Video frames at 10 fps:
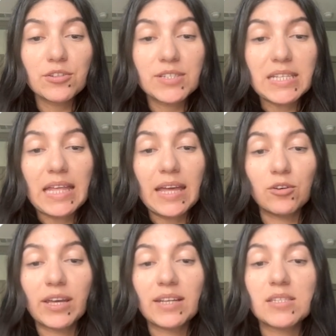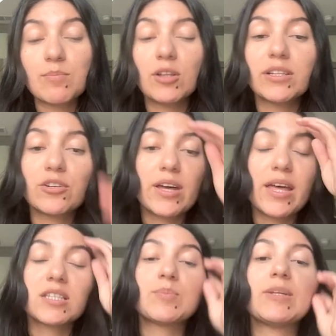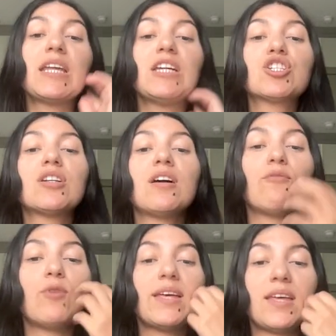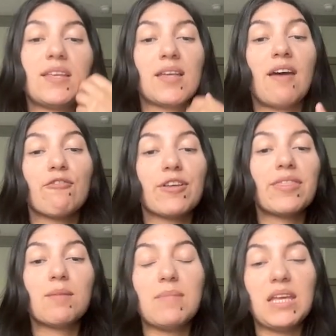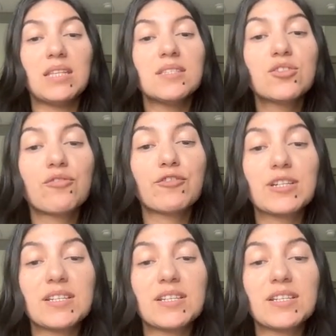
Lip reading: you'll see that you'll get a small little explanation of what everything means. So for